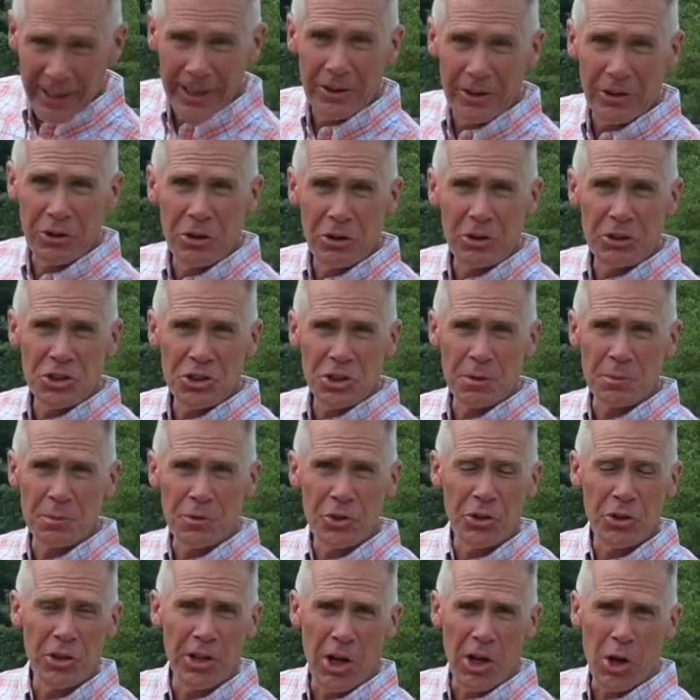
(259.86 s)
of introduce them
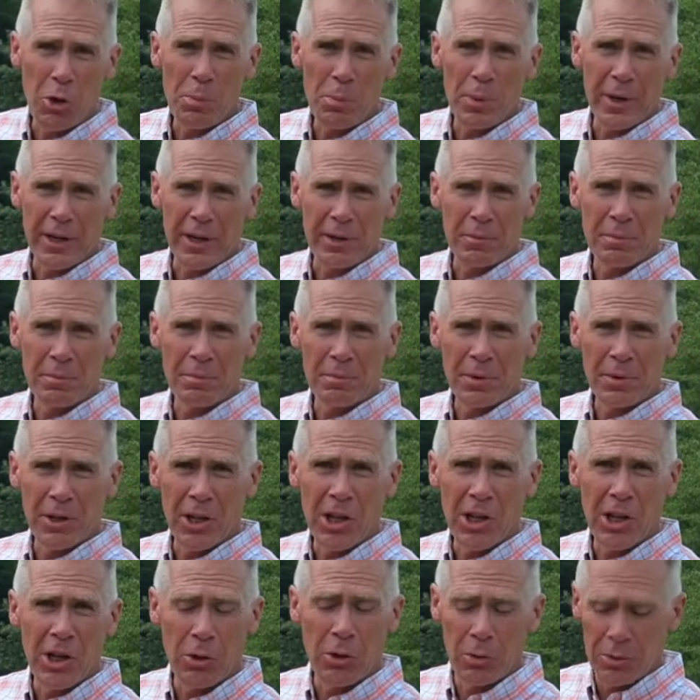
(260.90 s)
to the opening
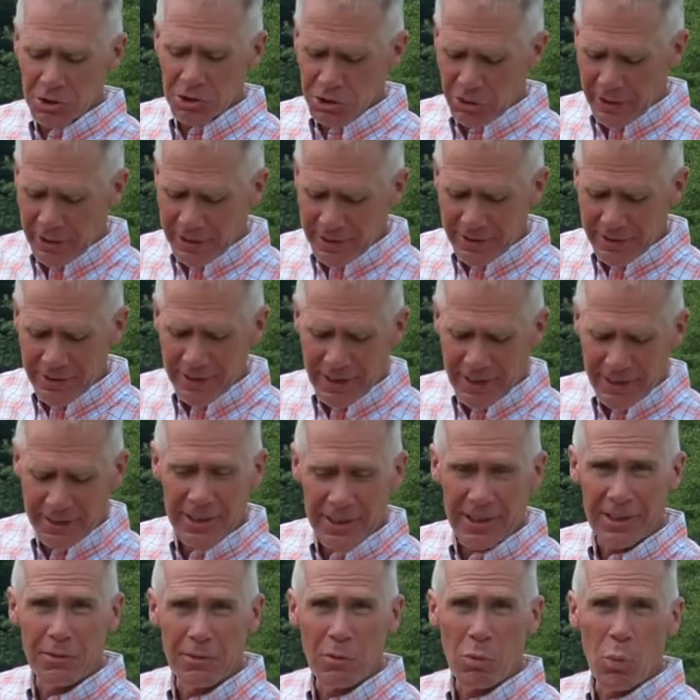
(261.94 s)
below so they get the
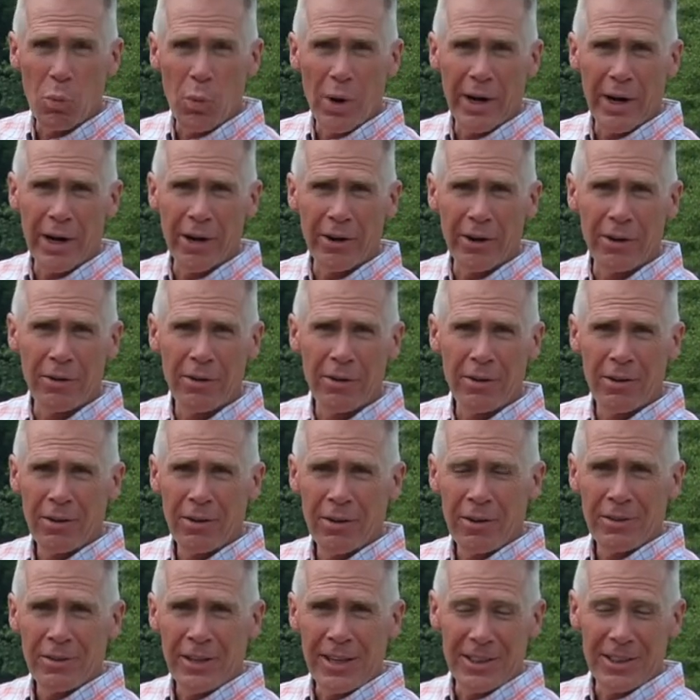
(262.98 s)
idea of where
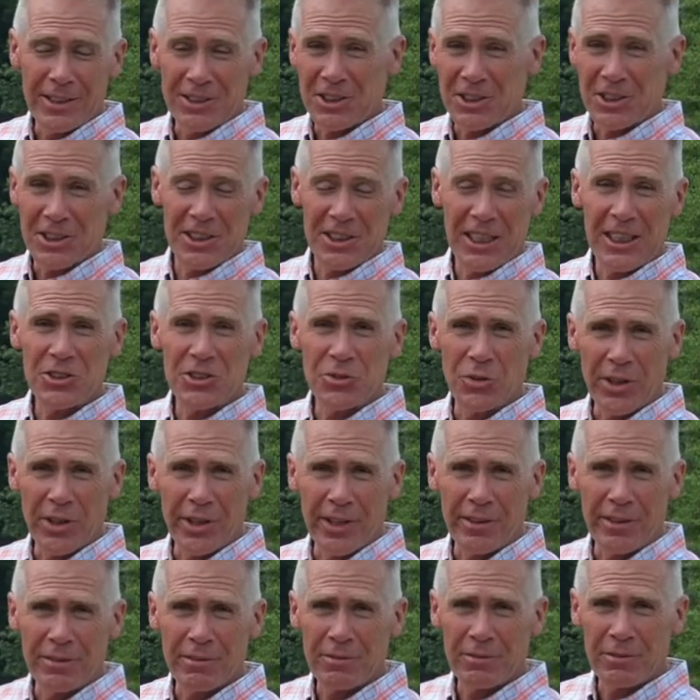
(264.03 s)
they can
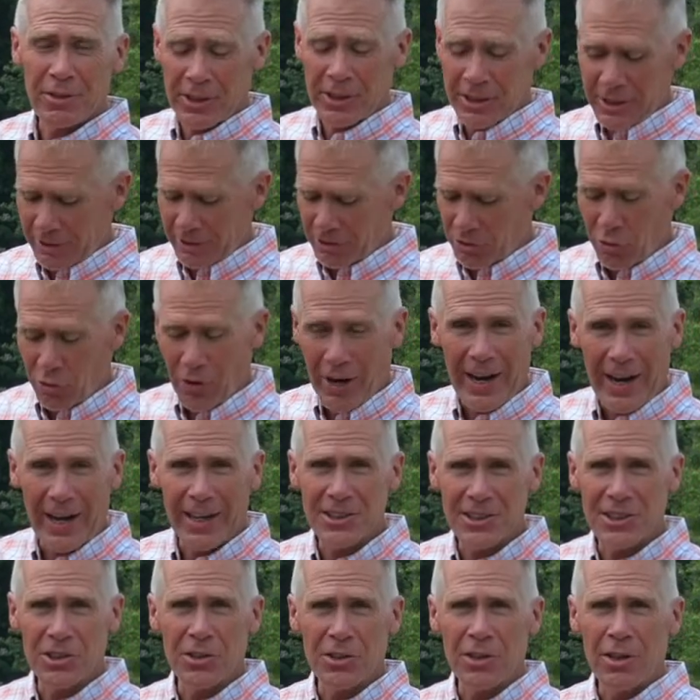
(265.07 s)
successfully get
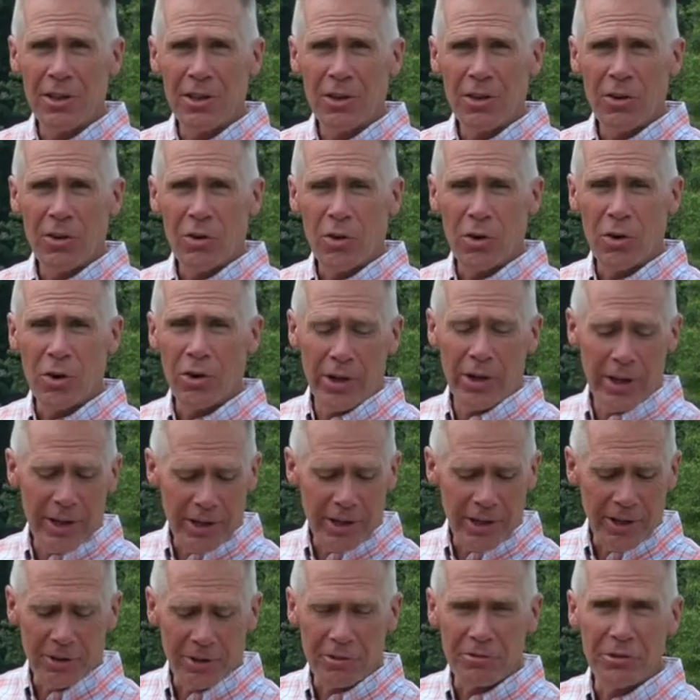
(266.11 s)
grass or
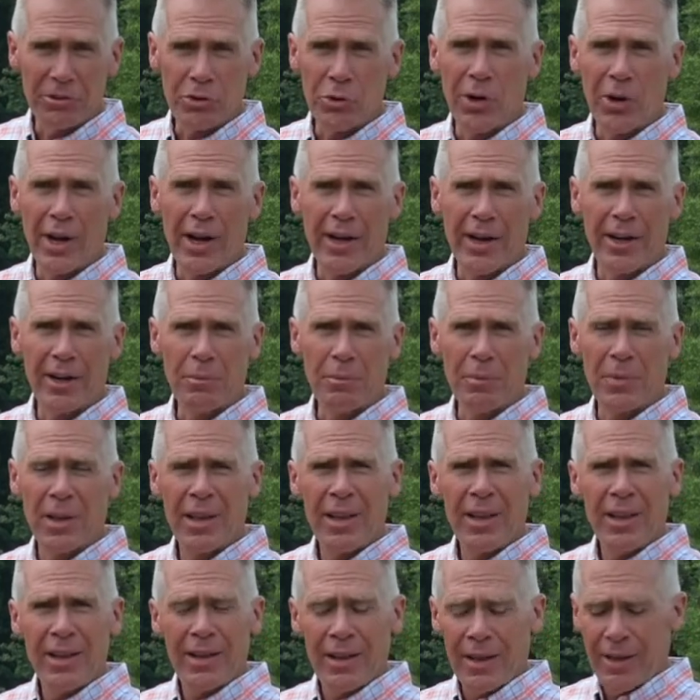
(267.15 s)
any other food item.
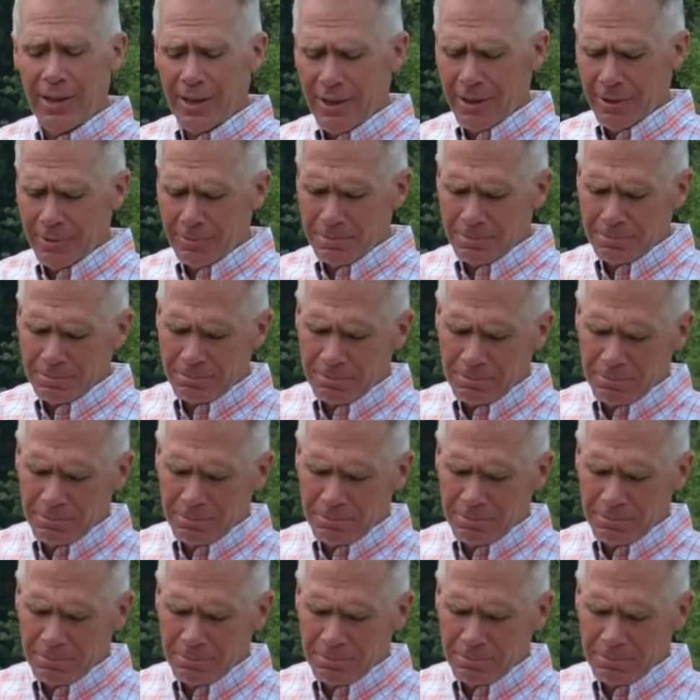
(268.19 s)
Um,